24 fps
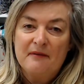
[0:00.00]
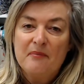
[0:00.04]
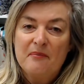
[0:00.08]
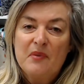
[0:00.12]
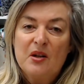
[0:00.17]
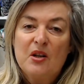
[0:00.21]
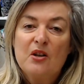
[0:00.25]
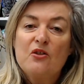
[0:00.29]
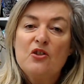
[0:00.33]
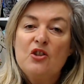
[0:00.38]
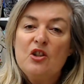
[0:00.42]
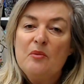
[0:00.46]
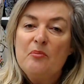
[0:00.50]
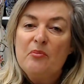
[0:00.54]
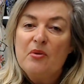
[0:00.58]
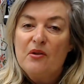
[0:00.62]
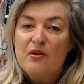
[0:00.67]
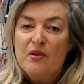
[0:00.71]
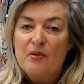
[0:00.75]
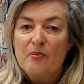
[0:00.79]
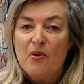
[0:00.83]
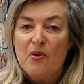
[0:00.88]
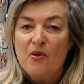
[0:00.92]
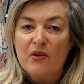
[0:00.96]
because she put the
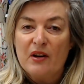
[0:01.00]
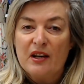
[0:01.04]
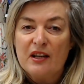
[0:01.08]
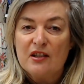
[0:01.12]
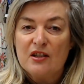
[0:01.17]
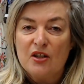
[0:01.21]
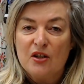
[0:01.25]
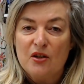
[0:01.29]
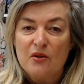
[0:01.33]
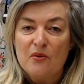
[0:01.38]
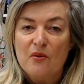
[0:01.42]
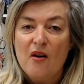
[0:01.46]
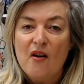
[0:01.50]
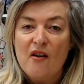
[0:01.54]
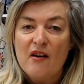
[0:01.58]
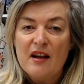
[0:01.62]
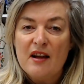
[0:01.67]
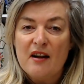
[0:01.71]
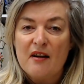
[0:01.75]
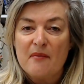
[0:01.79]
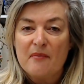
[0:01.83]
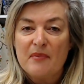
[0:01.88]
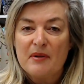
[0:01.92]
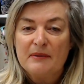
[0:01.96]
pocket too high
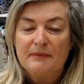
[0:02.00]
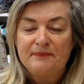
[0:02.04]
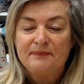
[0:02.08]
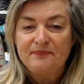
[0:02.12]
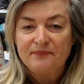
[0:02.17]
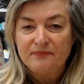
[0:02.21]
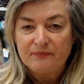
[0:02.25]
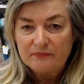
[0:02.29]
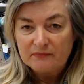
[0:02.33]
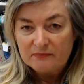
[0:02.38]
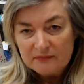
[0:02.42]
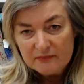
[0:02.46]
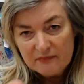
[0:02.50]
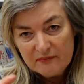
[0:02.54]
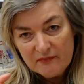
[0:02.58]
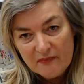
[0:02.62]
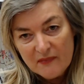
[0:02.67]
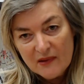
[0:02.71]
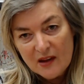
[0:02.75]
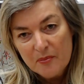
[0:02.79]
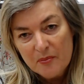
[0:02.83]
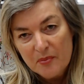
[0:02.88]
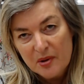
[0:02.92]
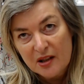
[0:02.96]
up,
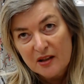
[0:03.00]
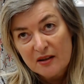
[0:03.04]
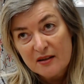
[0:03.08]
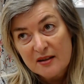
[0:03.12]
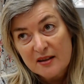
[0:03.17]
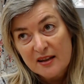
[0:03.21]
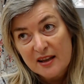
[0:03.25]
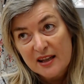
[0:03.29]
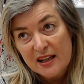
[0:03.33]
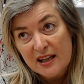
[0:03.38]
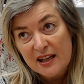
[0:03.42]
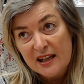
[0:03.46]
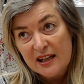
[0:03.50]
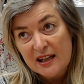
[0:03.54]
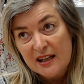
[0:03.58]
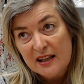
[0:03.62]
because the